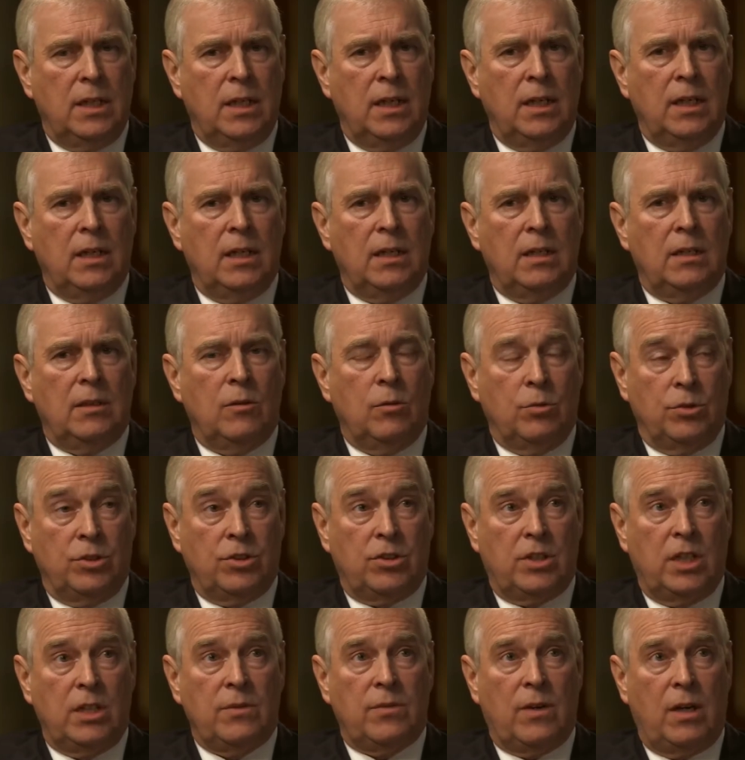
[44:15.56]
or
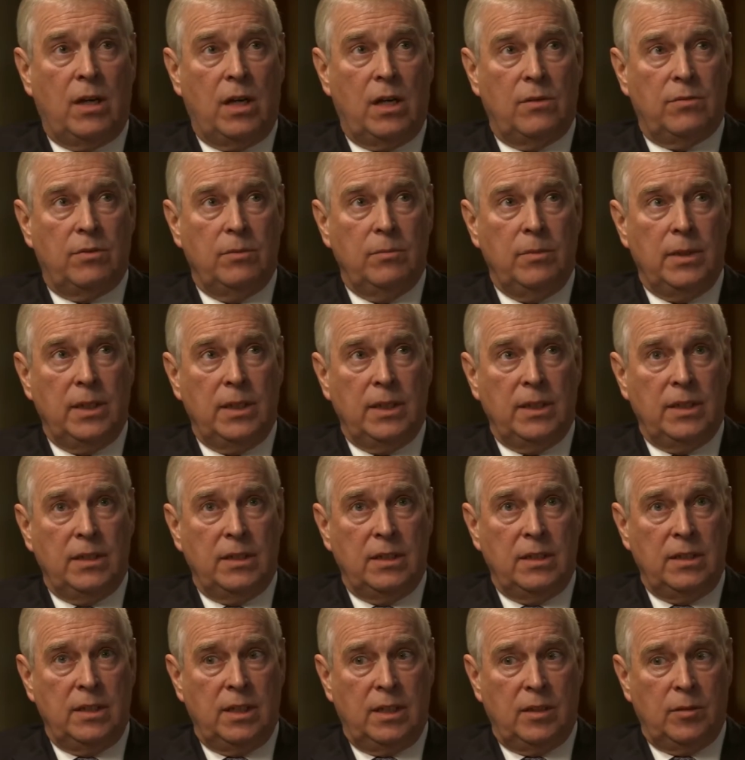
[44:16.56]
just over
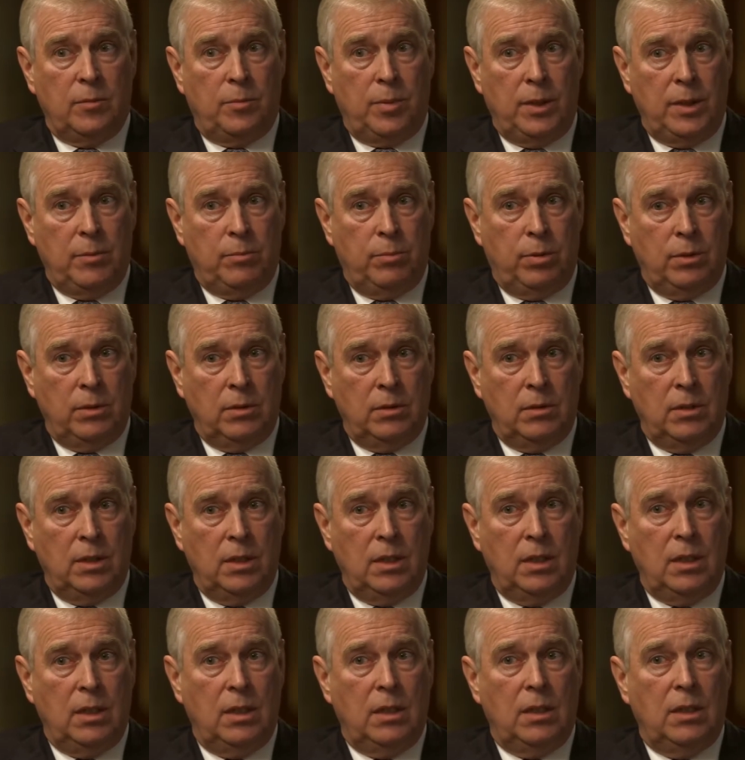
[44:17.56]
500,000 young people
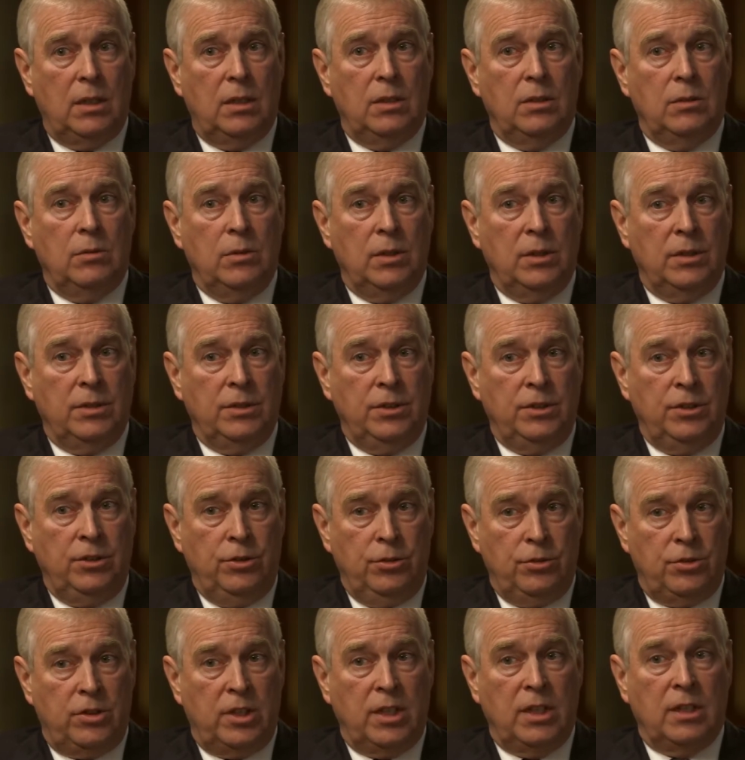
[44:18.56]
who are
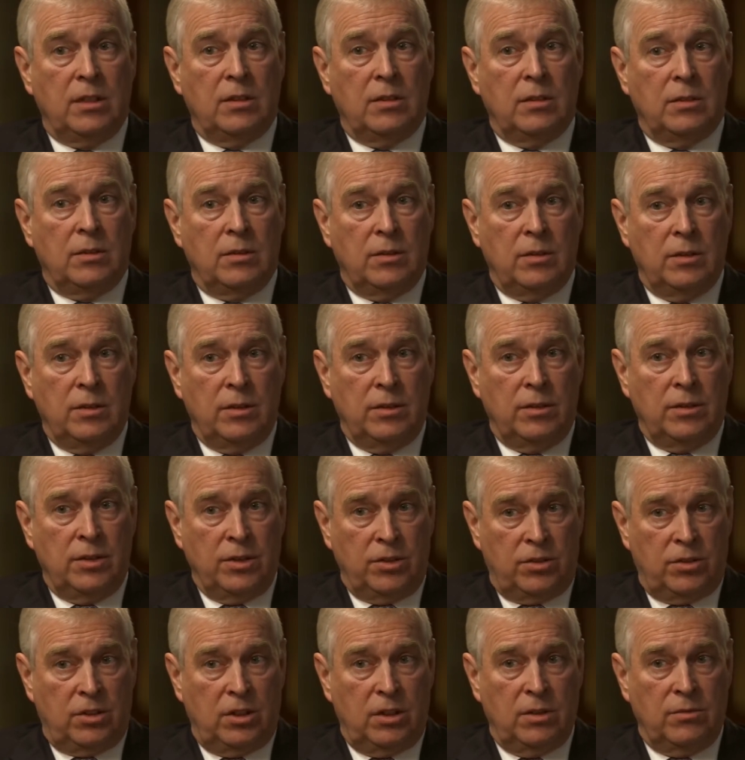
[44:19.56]
using the
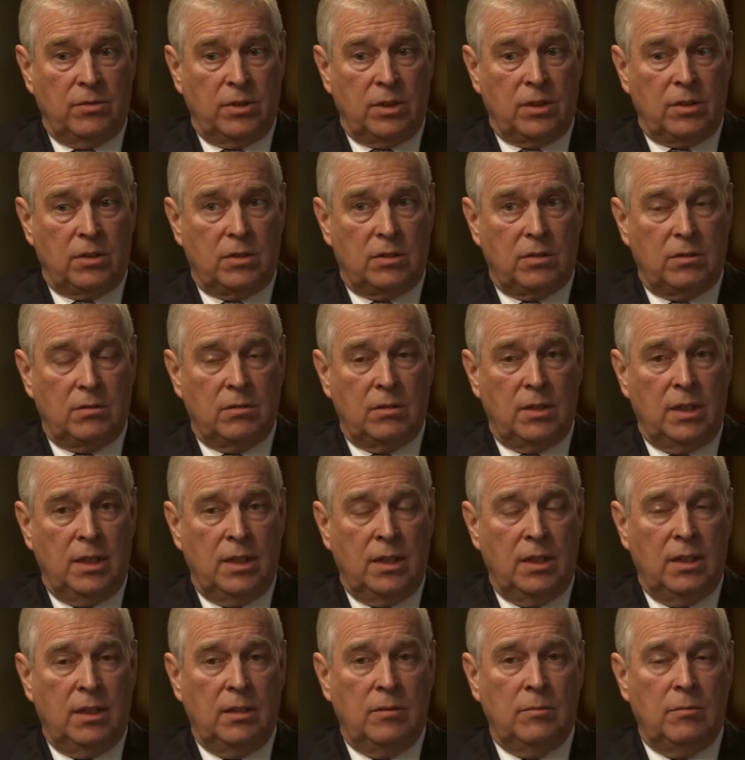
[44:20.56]
service,
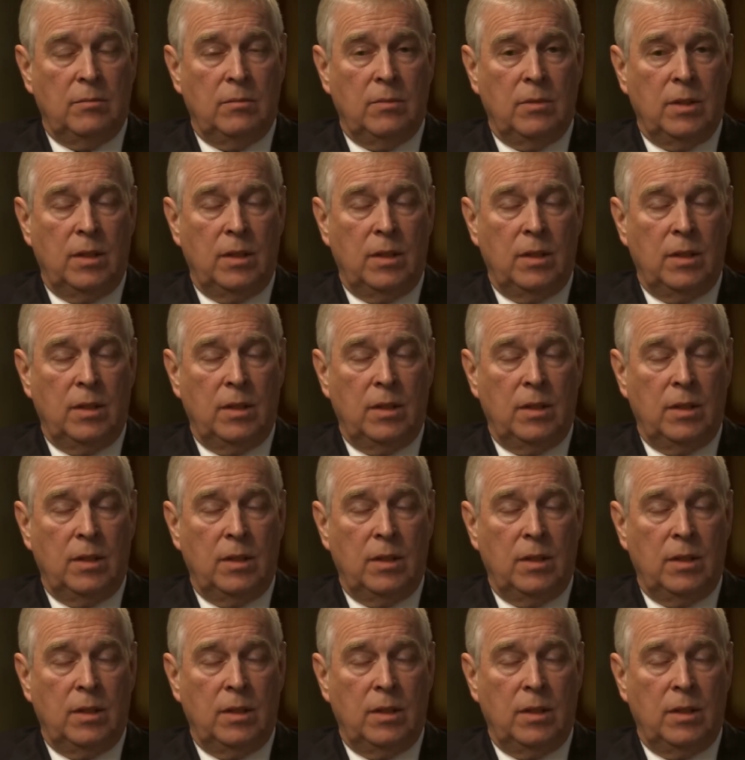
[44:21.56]
and